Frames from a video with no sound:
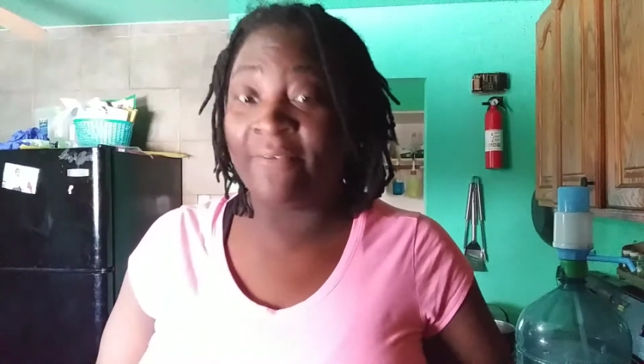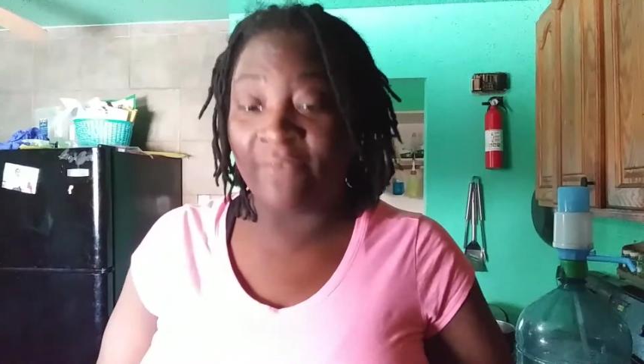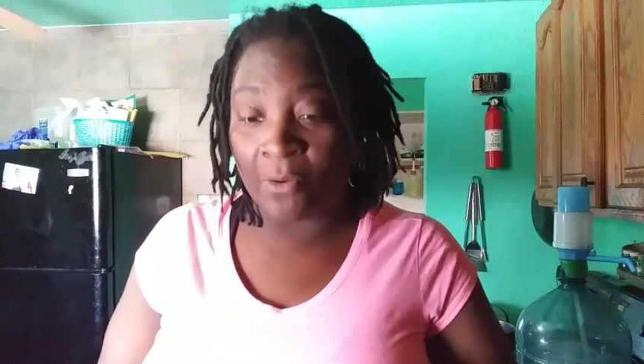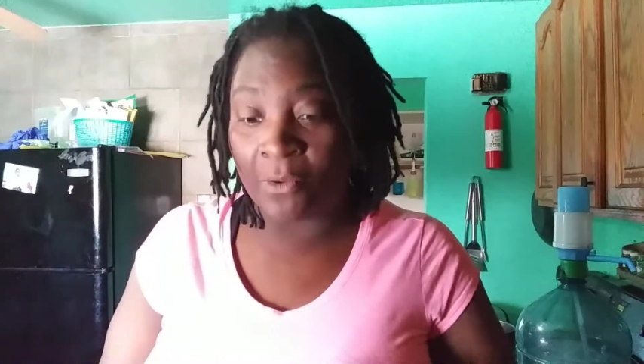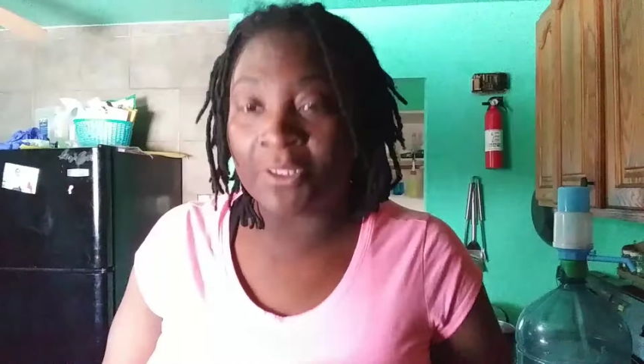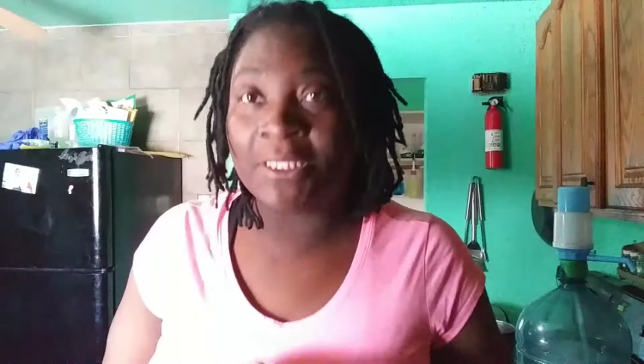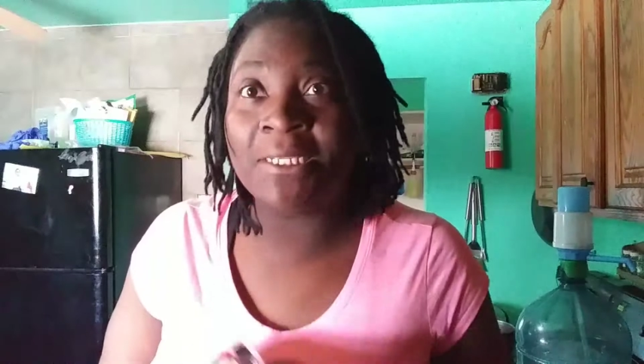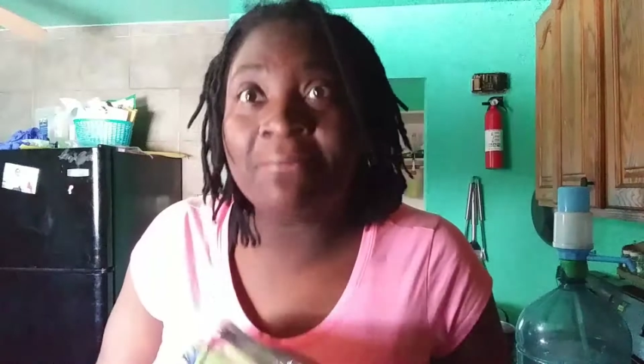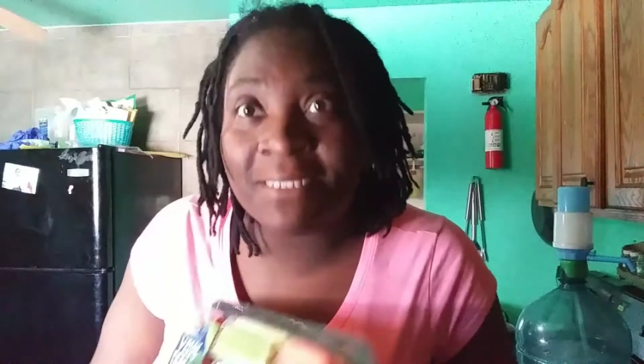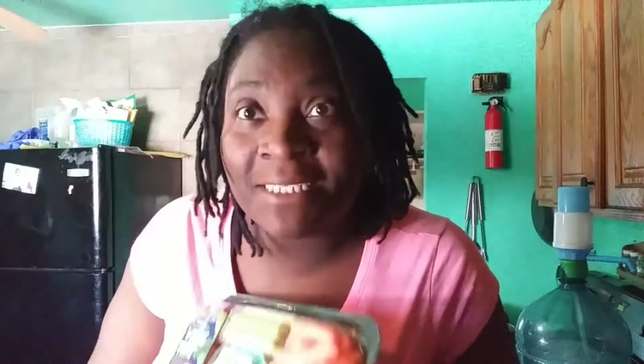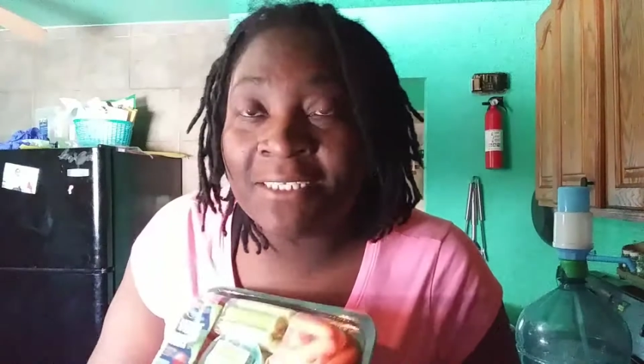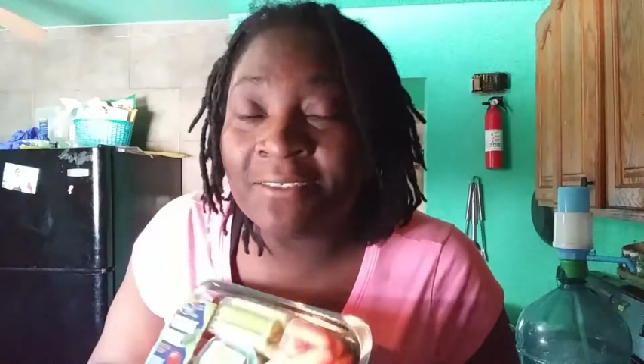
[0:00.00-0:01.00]
if I want them
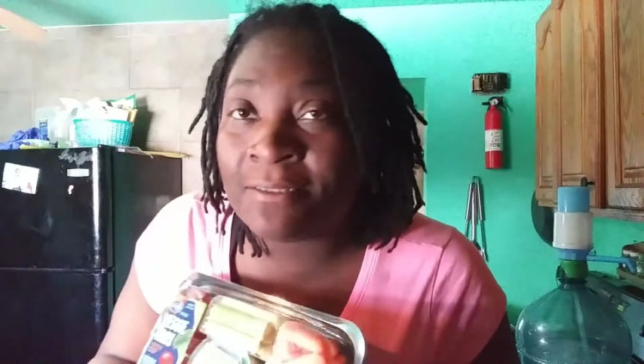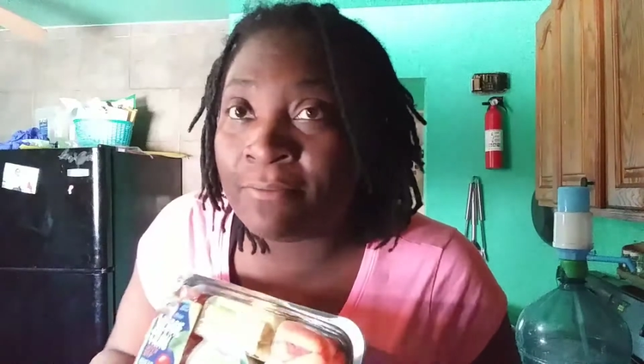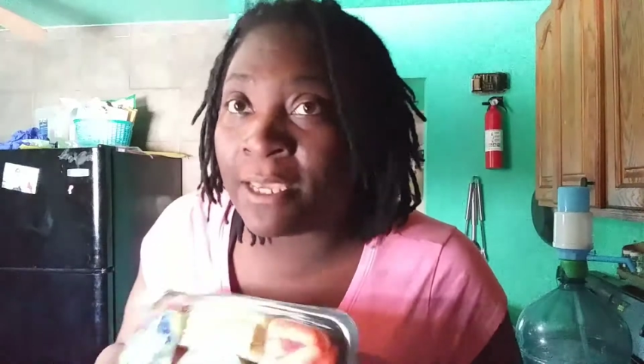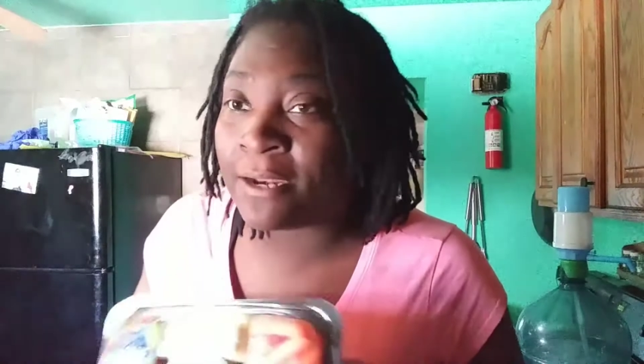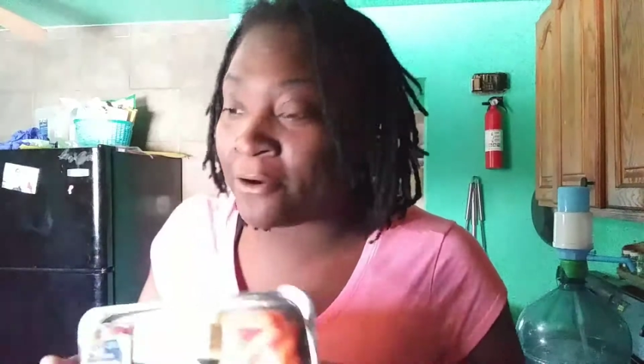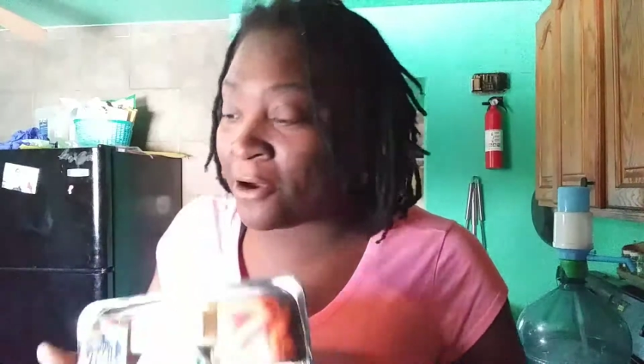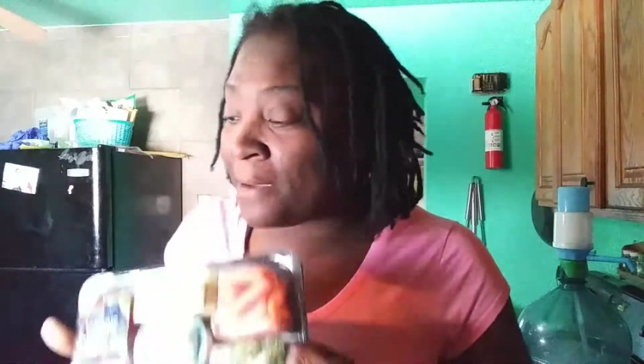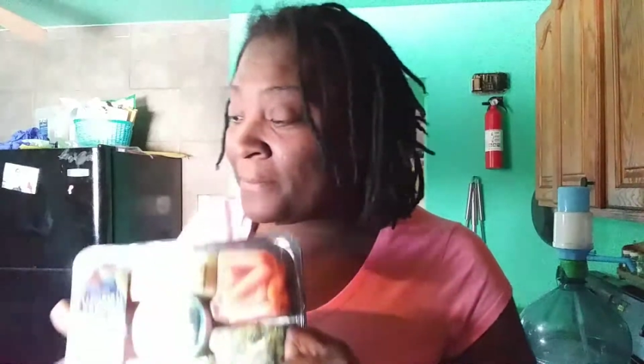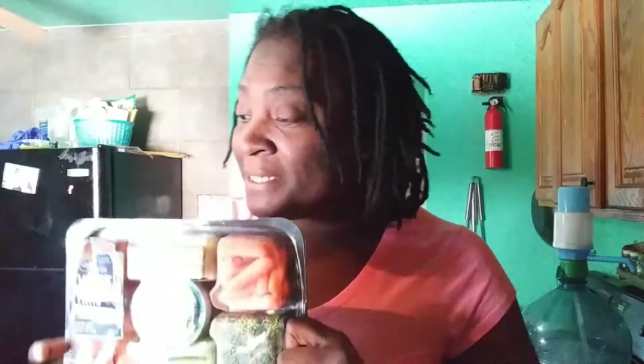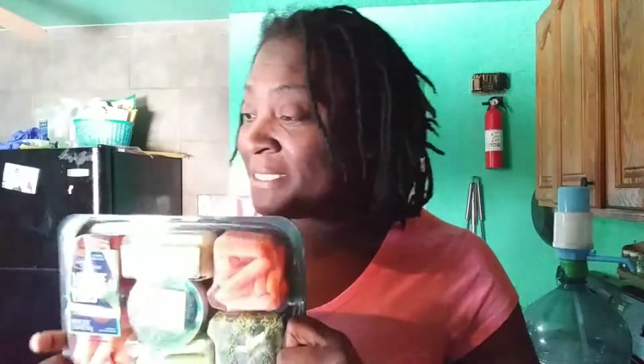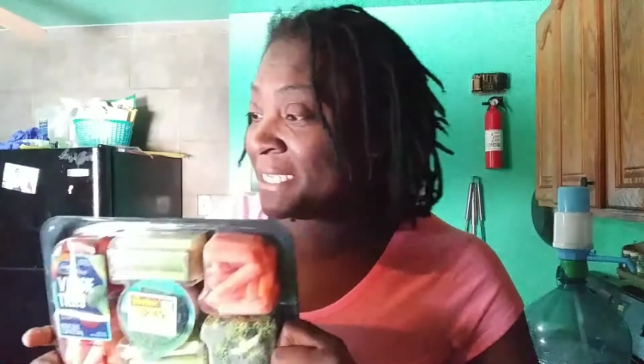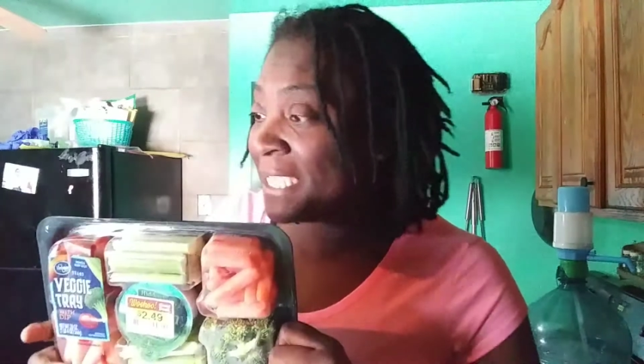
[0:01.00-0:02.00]
to use better
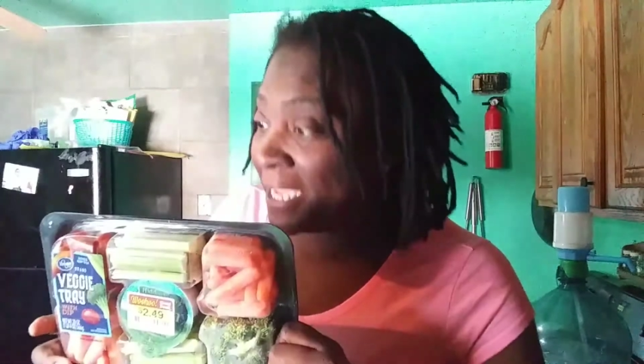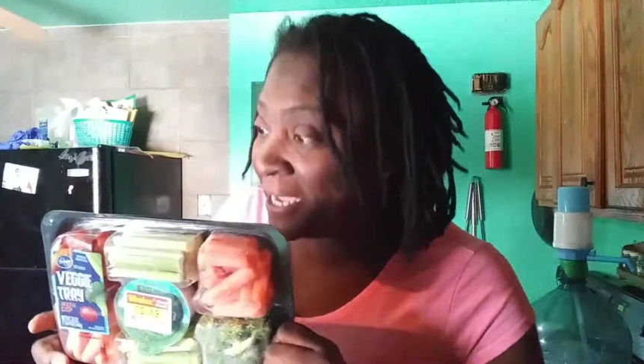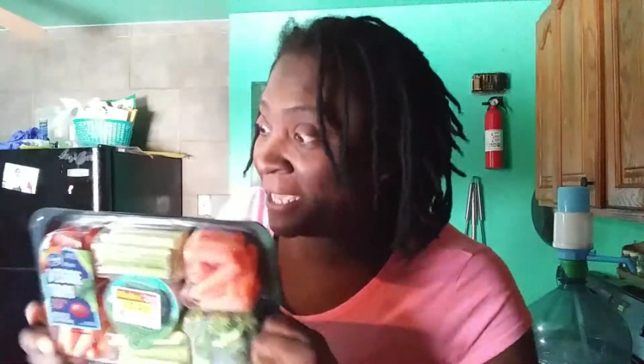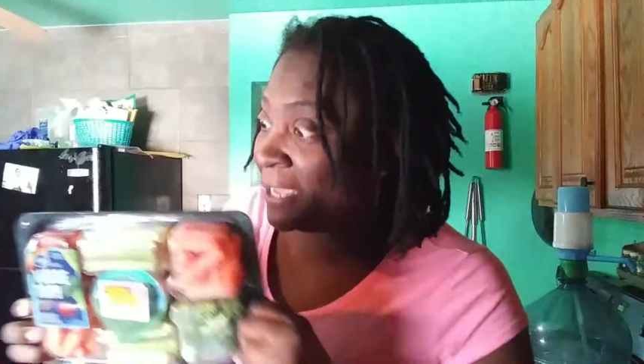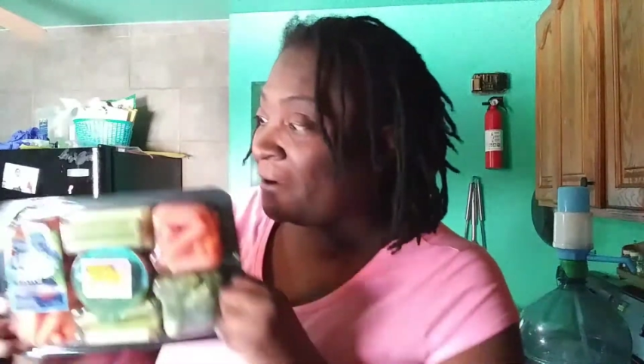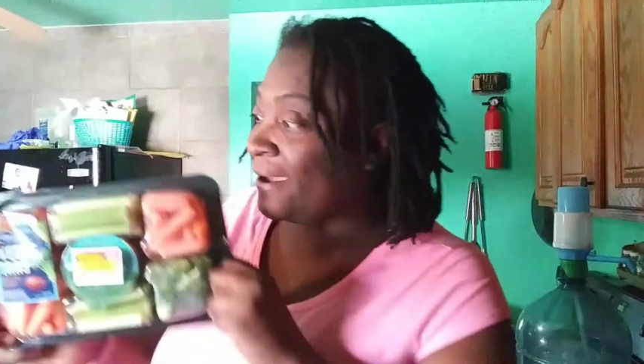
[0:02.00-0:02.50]
grammar to get good